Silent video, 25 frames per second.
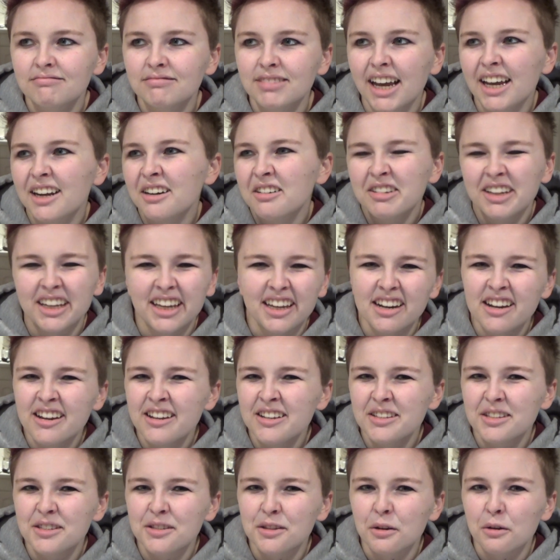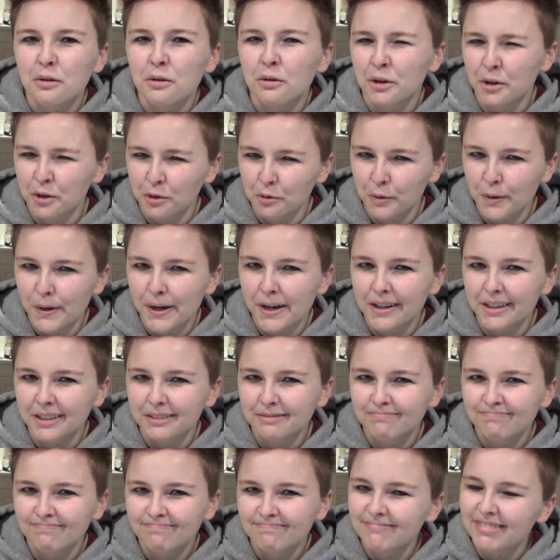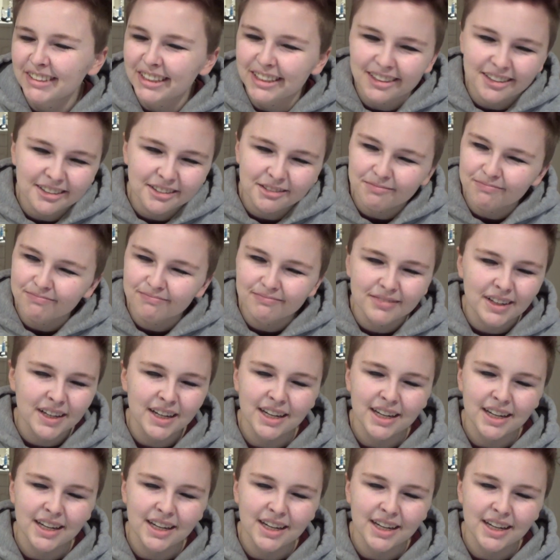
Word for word: I don't get it, so you're wrong, you know?